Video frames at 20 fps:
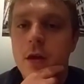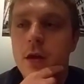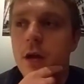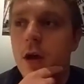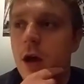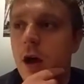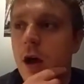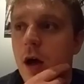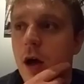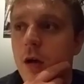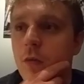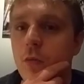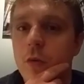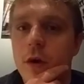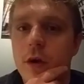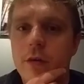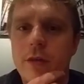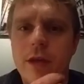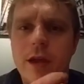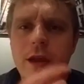
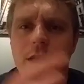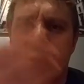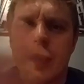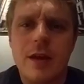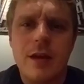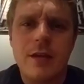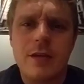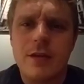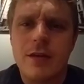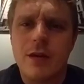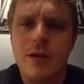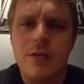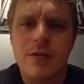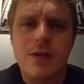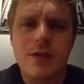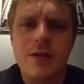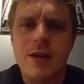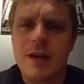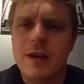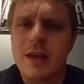where they,
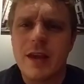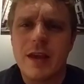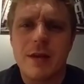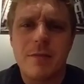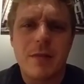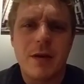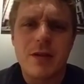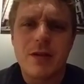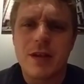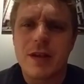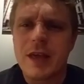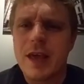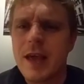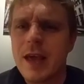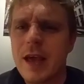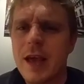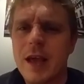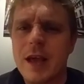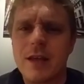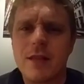snuck in a bunch of
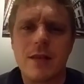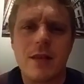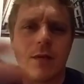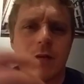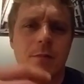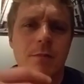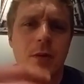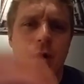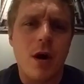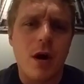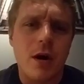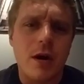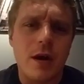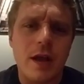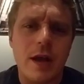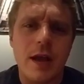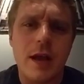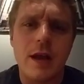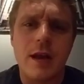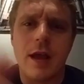kids, they were
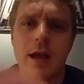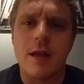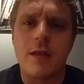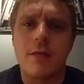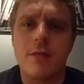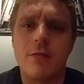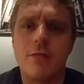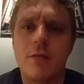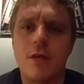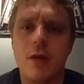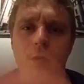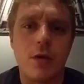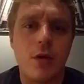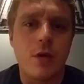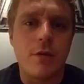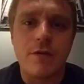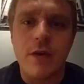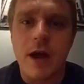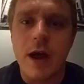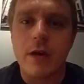partying, and there were
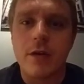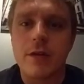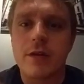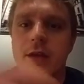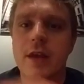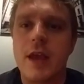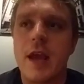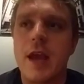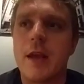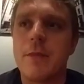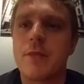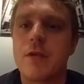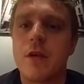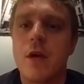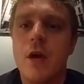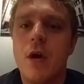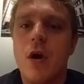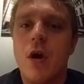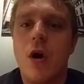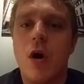no fire
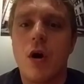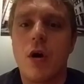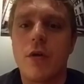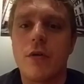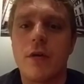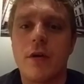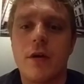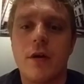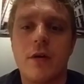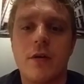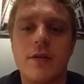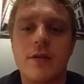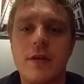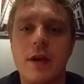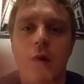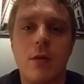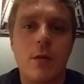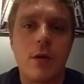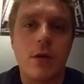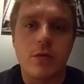escapes. All the
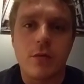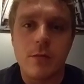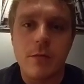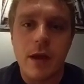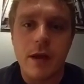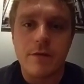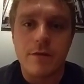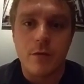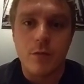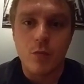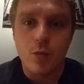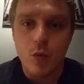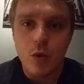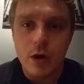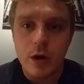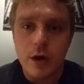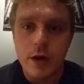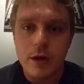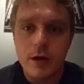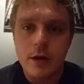stairwells were made from
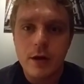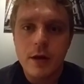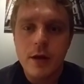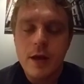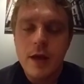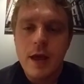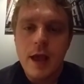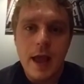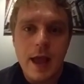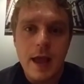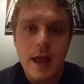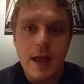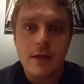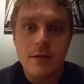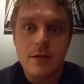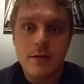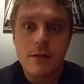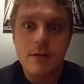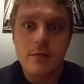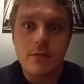wood,
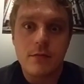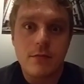and